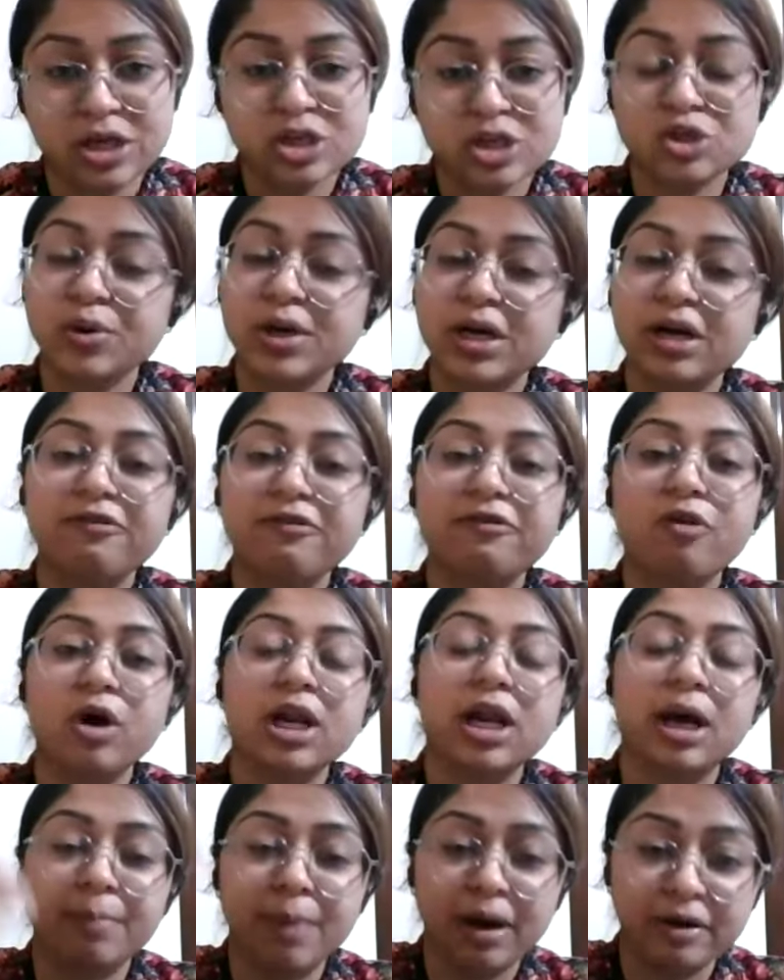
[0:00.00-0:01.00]
So it will
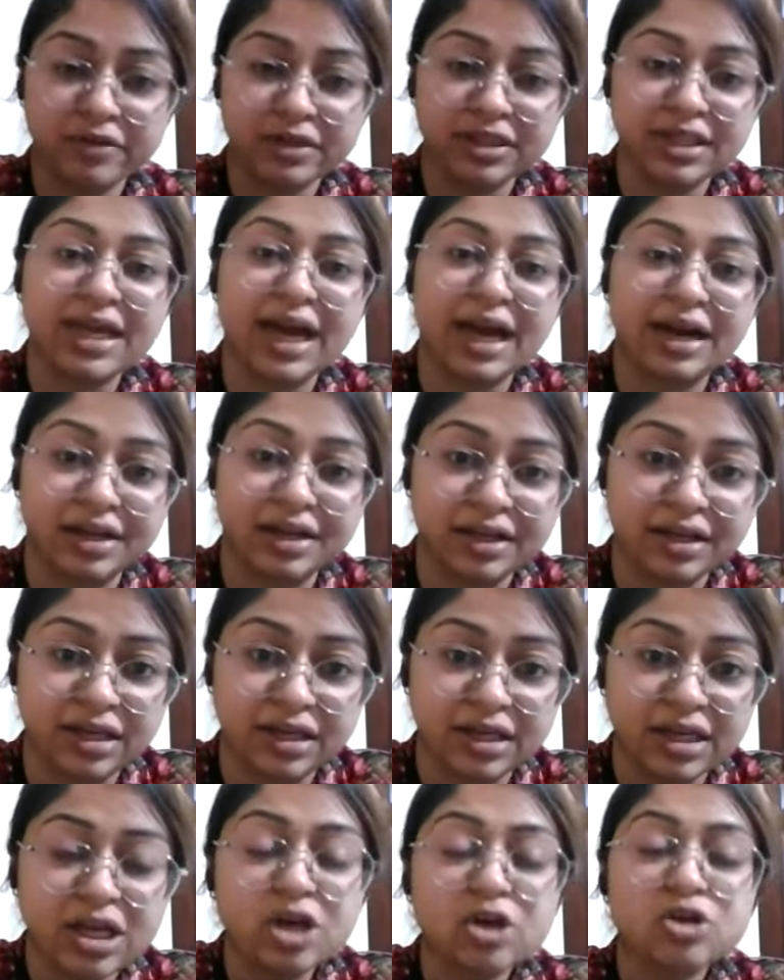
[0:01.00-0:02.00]
fall above in the category.